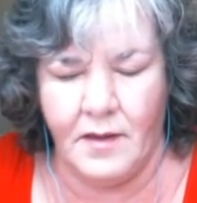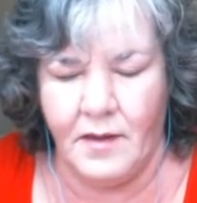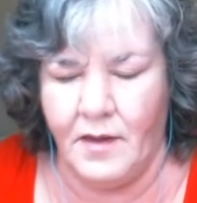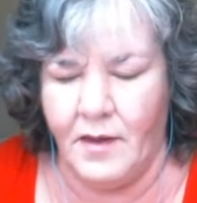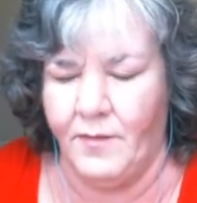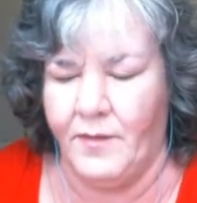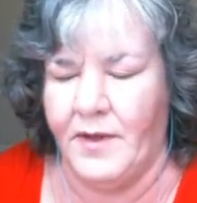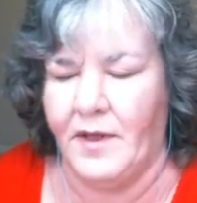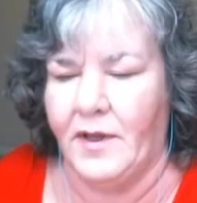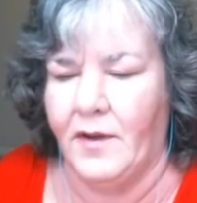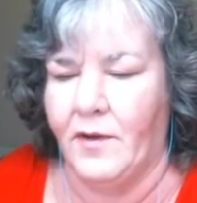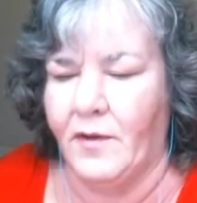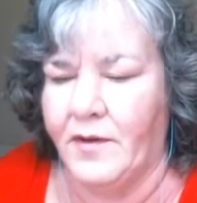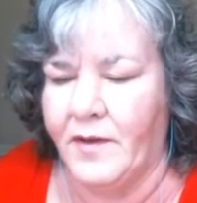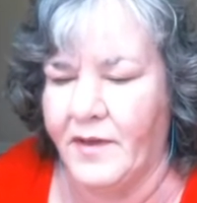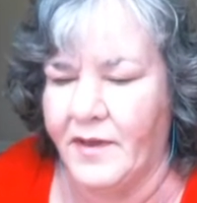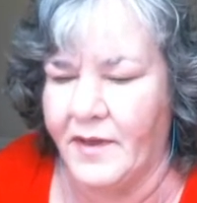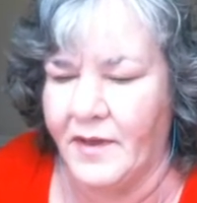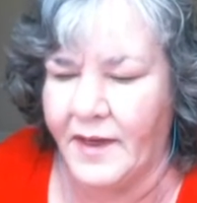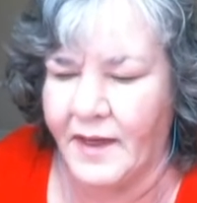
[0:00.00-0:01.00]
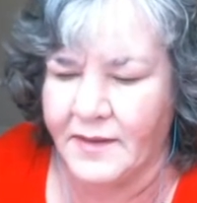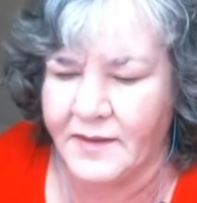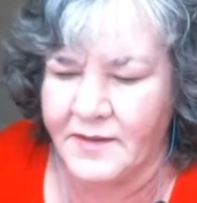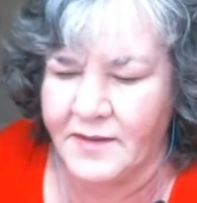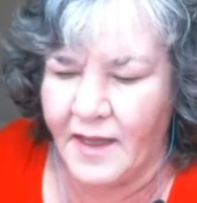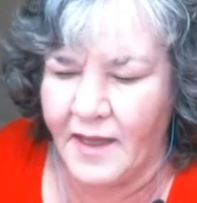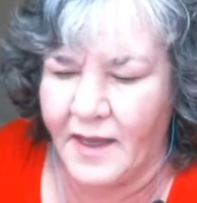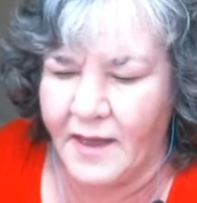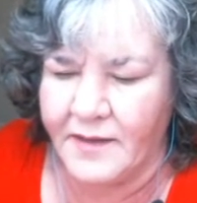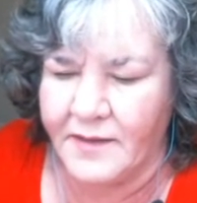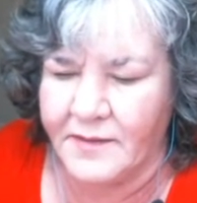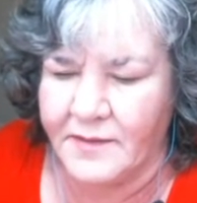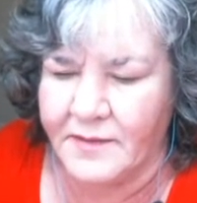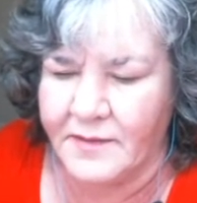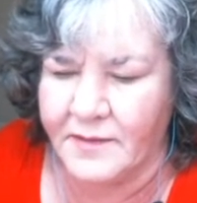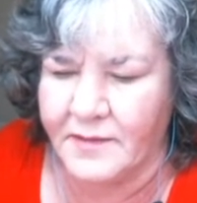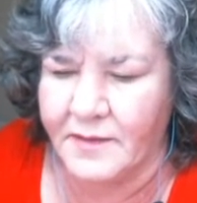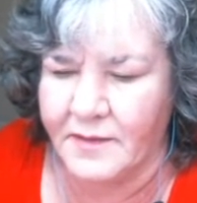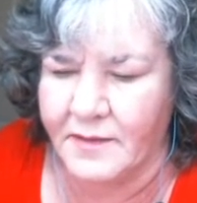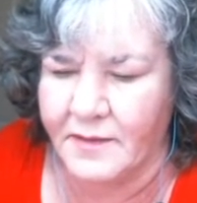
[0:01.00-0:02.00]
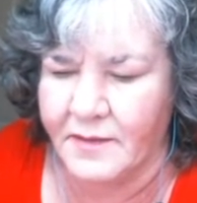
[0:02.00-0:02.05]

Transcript: And we can go to the next size